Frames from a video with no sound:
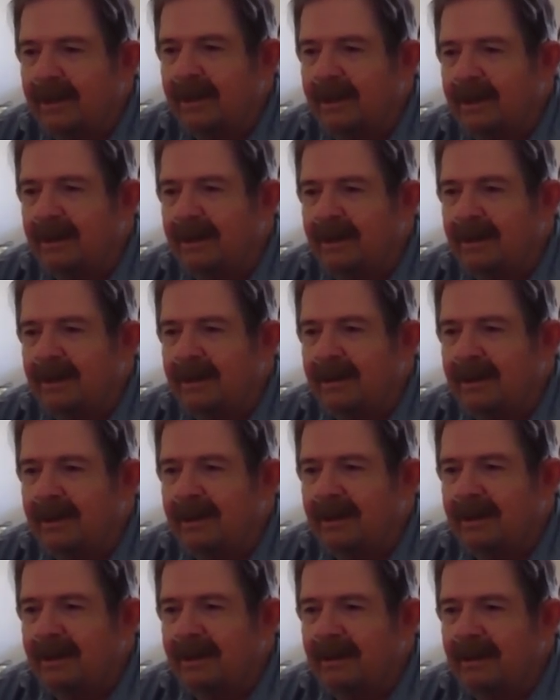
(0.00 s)

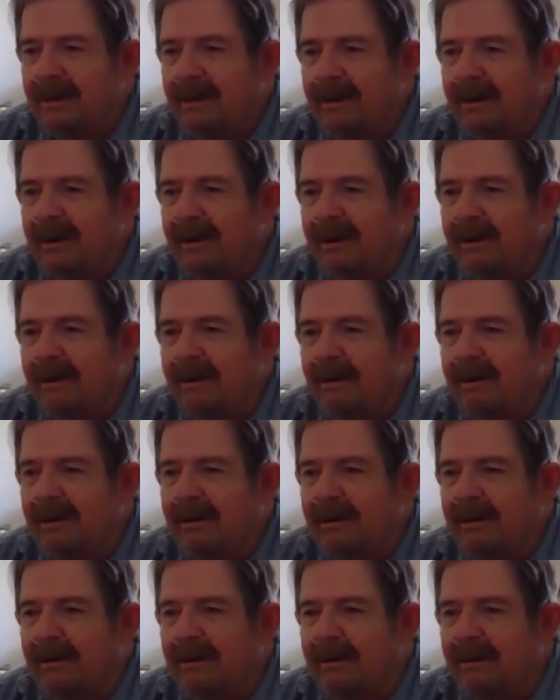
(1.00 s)

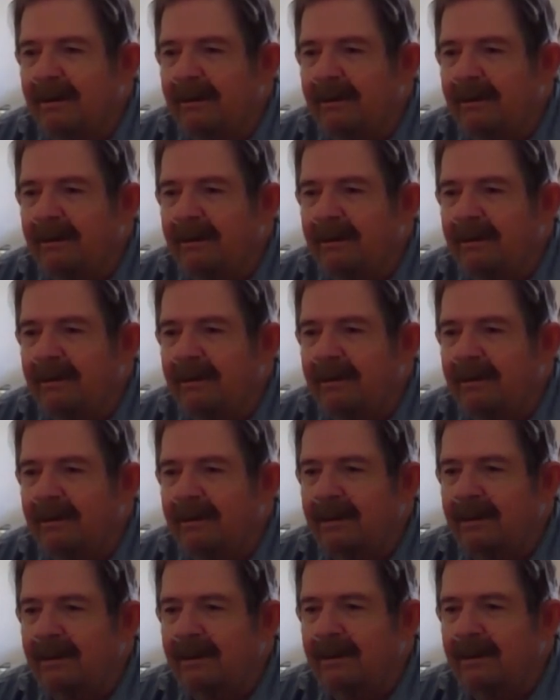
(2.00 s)

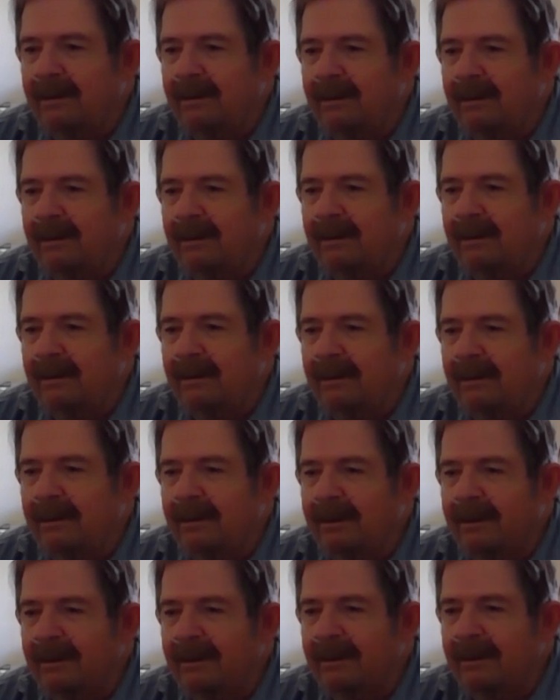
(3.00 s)

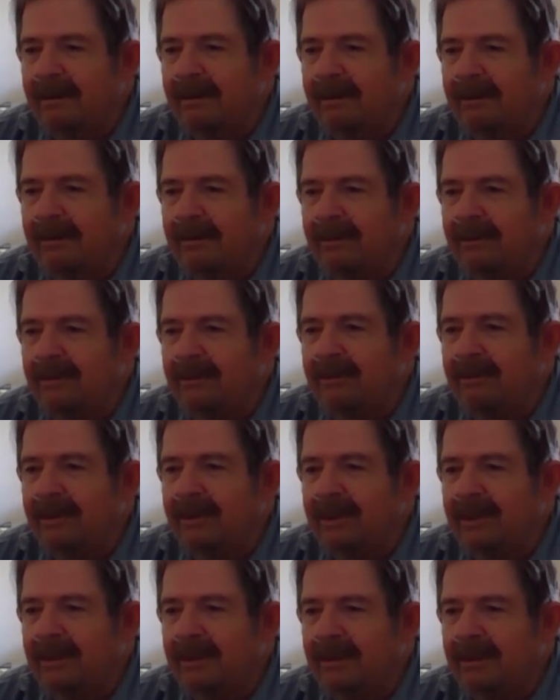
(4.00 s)

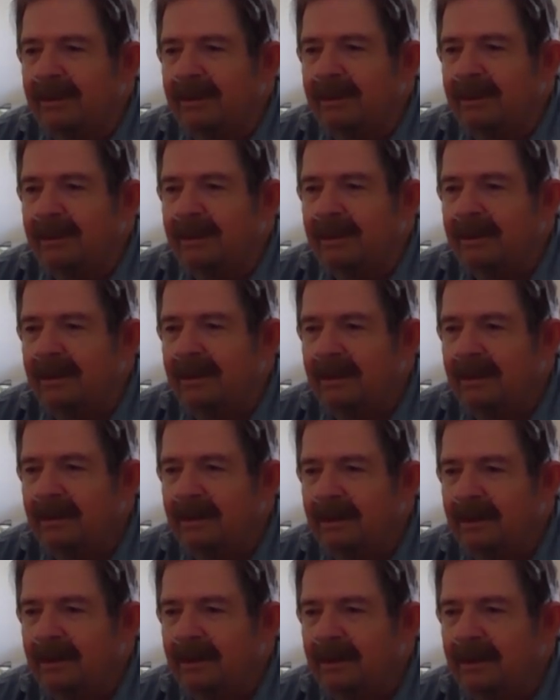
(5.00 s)

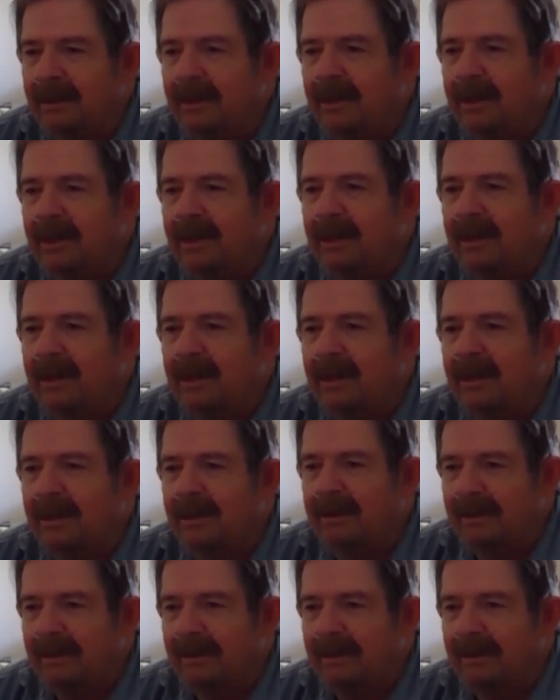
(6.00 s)
[no speech]